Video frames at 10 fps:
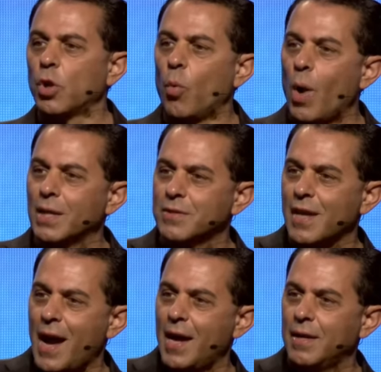to one
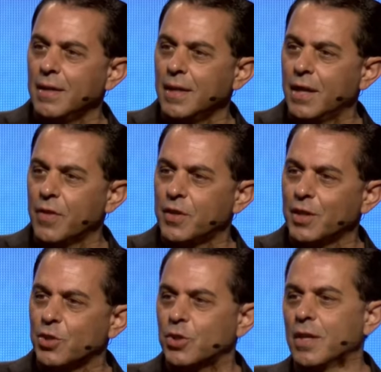side in the
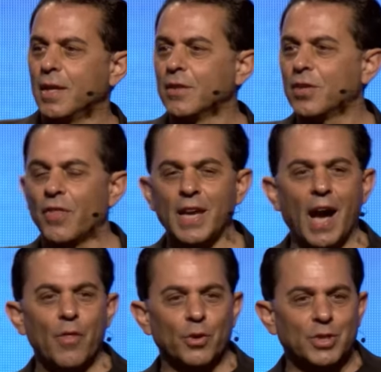ditch, to the
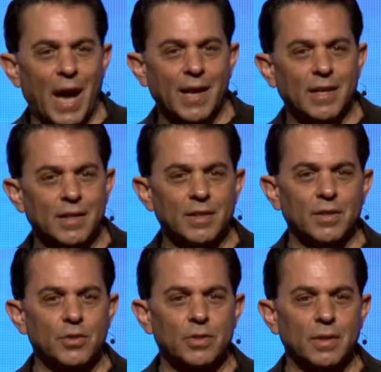other side in a
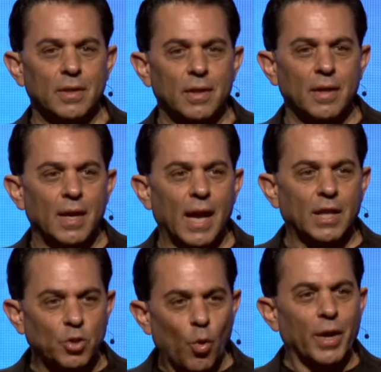ditch.
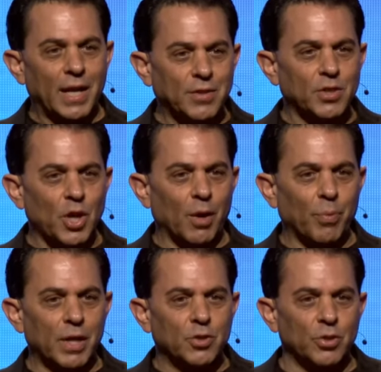And he told us as young
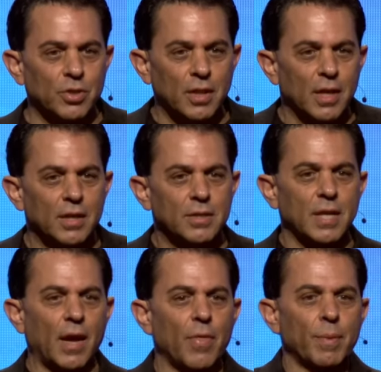preachers,
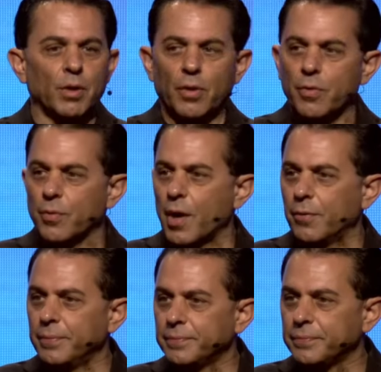stay in the middle of the
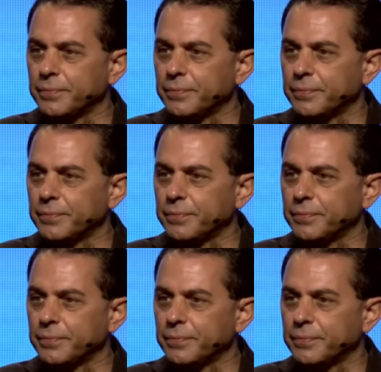road.